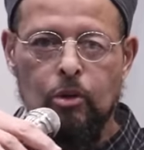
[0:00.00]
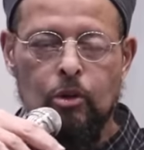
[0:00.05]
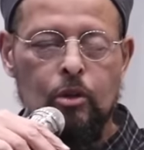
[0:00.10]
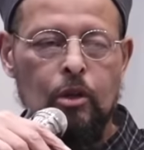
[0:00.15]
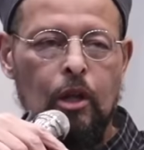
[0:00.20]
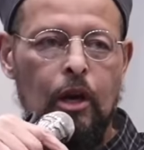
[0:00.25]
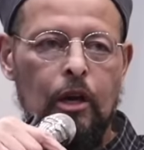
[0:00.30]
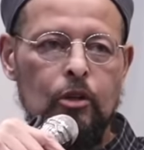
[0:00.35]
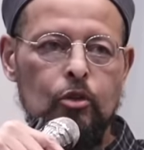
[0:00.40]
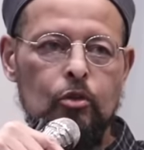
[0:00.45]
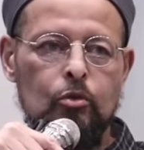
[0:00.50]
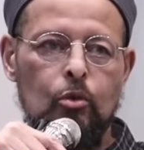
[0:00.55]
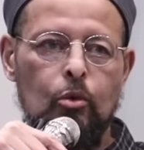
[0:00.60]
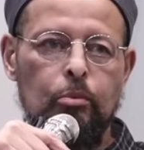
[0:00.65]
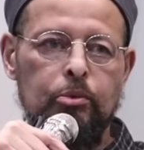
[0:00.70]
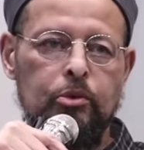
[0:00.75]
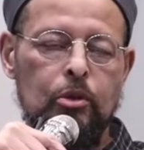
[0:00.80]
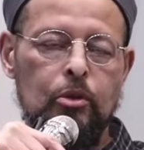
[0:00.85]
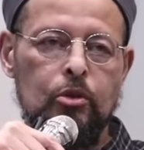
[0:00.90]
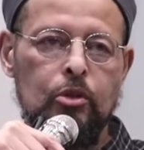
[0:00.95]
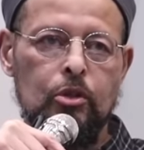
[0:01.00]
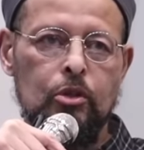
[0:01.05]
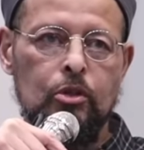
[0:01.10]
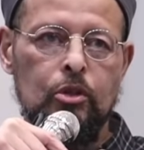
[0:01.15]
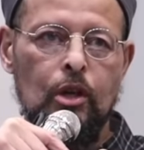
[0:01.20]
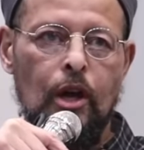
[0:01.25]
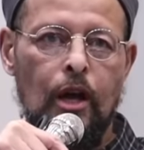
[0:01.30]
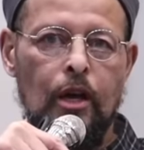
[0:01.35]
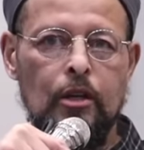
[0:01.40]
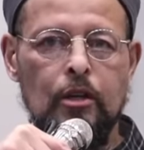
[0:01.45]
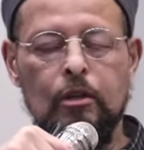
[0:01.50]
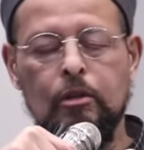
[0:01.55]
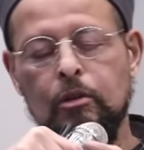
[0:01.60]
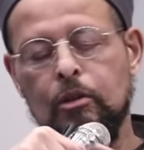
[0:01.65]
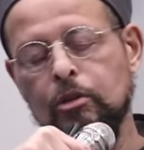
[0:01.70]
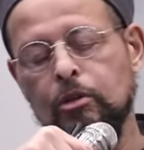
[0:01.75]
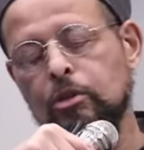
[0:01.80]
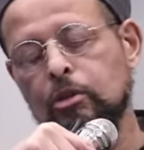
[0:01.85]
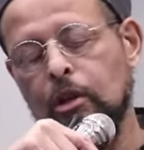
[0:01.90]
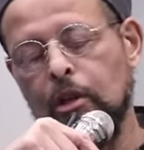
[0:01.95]
marginalized groups in
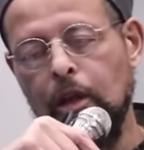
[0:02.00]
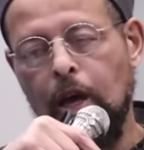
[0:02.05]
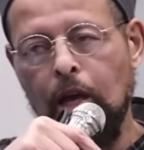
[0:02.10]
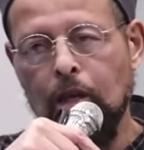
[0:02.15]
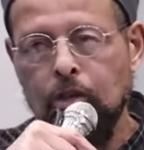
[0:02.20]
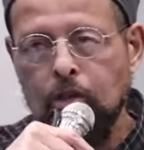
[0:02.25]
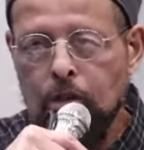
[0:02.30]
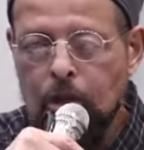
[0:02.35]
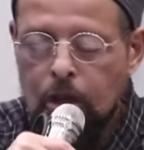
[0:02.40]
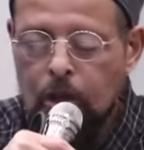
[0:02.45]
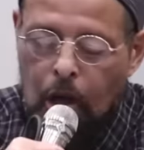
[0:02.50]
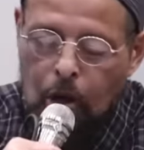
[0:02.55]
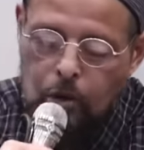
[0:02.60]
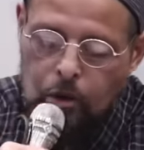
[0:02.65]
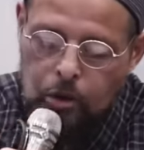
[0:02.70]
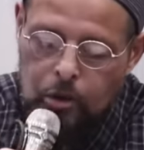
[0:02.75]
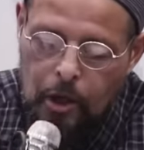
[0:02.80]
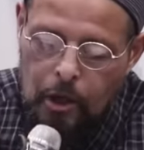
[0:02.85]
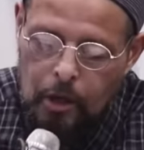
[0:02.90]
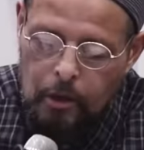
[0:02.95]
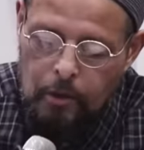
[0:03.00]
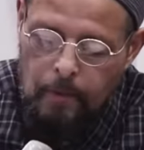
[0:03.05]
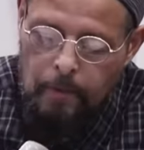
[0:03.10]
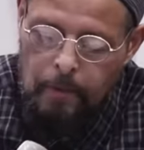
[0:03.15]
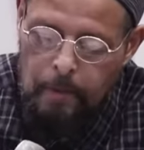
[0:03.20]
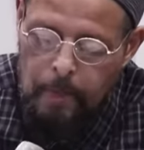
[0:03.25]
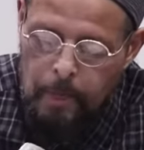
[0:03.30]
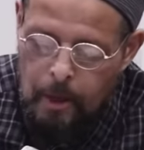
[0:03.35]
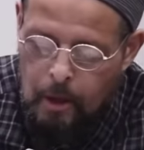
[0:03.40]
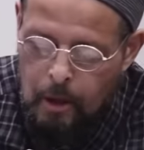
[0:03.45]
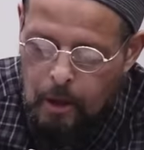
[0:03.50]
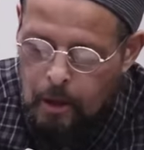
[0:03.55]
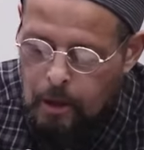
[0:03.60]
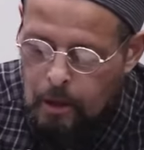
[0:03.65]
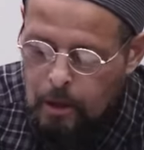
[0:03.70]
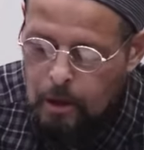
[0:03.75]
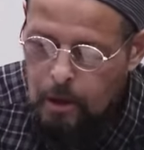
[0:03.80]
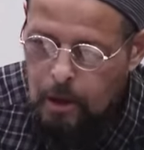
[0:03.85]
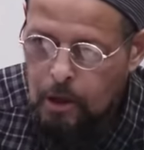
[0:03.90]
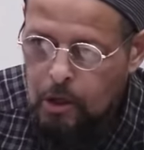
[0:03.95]
society. This is the last thing I'll say,
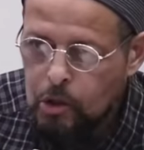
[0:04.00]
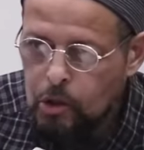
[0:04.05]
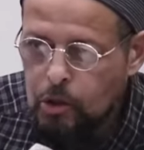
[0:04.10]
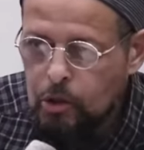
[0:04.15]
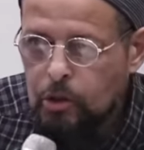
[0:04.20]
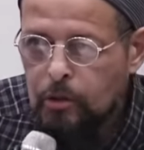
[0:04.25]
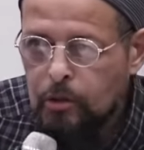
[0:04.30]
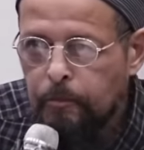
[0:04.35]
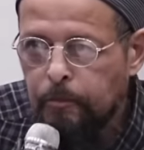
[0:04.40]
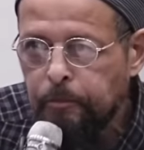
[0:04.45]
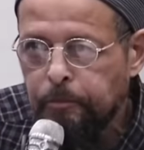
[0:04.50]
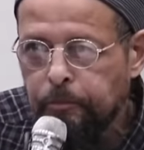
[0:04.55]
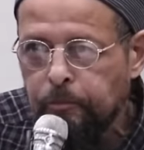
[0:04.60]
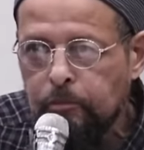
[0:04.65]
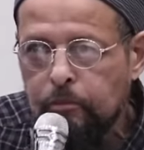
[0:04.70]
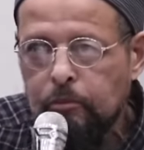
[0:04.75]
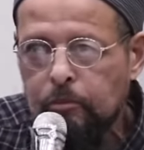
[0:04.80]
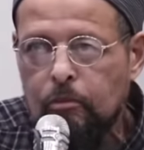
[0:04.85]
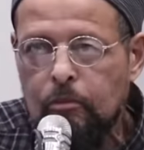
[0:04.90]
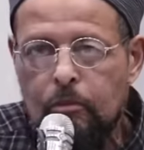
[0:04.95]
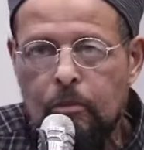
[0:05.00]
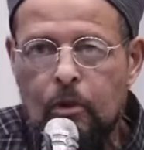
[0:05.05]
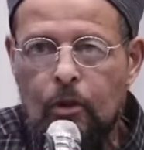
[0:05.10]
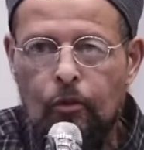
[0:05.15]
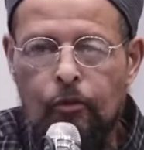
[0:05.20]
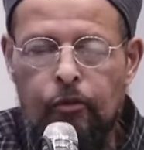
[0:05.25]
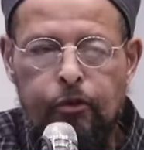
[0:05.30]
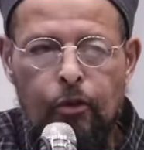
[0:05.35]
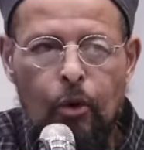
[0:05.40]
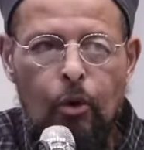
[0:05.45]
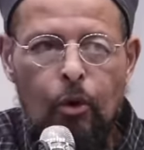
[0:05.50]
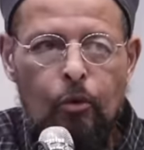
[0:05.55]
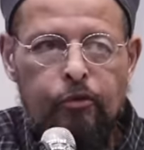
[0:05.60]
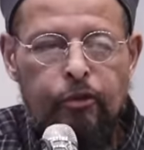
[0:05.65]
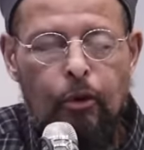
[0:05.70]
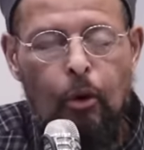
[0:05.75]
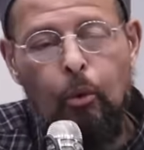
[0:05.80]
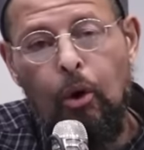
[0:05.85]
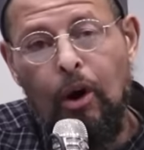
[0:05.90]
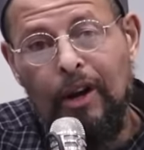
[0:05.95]
is
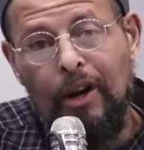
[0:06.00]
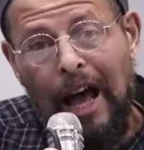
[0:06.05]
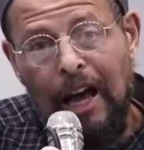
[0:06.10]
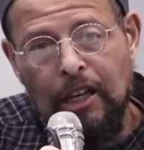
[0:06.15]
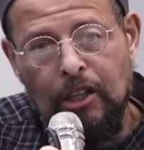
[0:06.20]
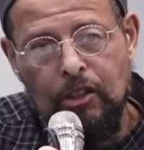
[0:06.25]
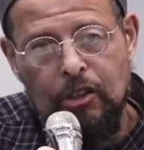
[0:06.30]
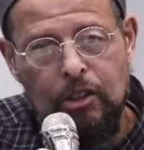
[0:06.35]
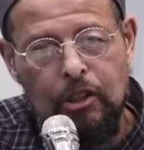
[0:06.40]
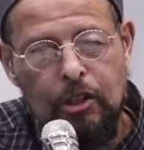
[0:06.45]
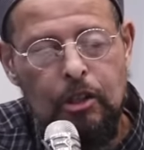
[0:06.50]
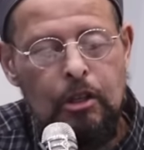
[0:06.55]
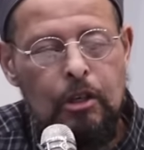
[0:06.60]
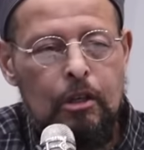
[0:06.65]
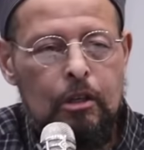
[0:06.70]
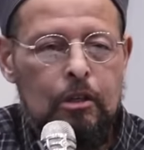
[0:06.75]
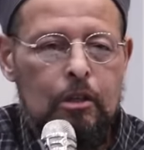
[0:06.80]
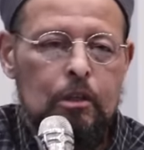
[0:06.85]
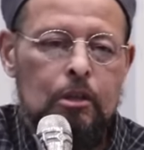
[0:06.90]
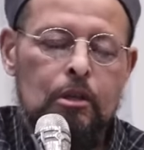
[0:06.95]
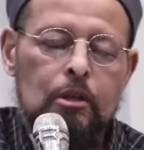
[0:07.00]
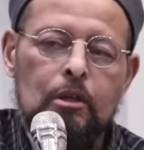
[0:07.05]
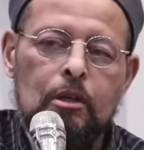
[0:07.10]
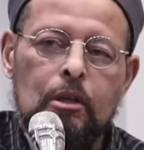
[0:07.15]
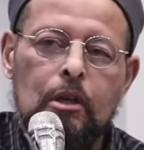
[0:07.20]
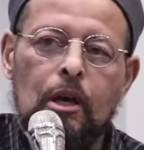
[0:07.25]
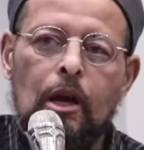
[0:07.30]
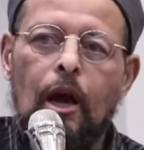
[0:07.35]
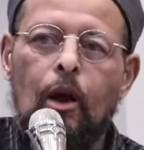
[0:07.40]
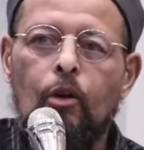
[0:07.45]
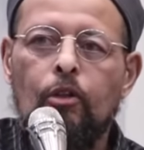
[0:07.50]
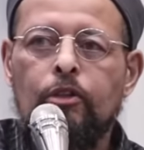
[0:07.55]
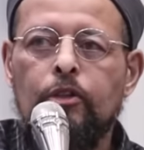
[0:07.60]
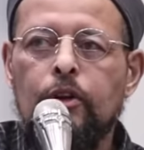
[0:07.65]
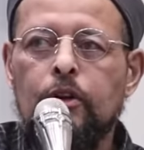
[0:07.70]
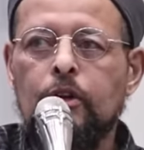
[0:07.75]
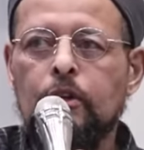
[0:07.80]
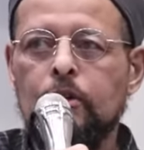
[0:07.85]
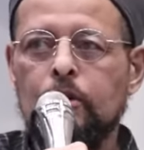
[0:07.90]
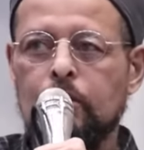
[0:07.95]
for what I see out
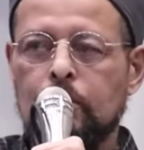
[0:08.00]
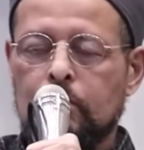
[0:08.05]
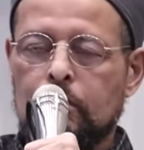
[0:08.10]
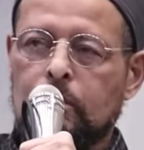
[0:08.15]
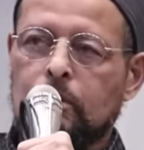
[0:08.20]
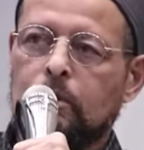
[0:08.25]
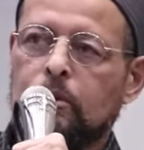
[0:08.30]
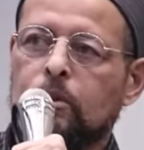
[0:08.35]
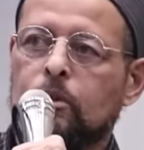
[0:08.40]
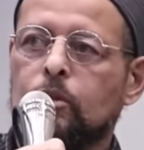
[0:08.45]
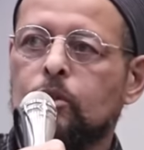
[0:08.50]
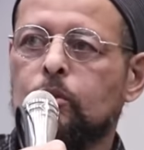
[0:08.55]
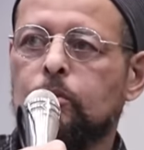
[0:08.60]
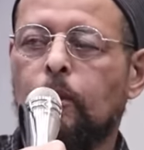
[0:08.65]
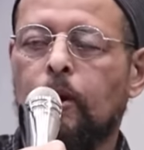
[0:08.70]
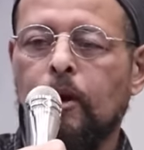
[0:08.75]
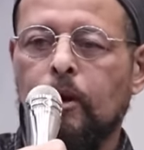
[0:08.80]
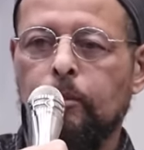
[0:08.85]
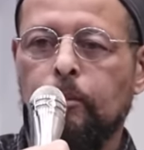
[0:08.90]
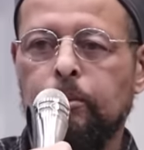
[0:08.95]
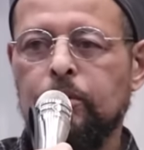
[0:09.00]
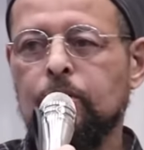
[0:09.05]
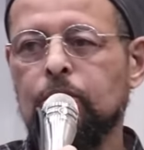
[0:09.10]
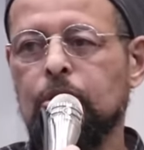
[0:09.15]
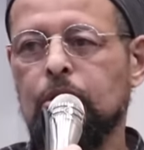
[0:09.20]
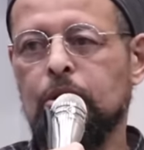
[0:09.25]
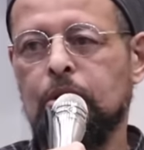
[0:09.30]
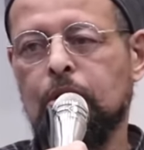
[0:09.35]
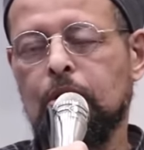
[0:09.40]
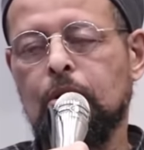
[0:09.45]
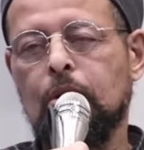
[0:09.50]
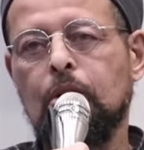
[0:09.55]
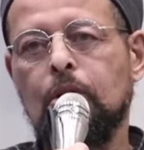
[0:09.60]
there, this is my opinion,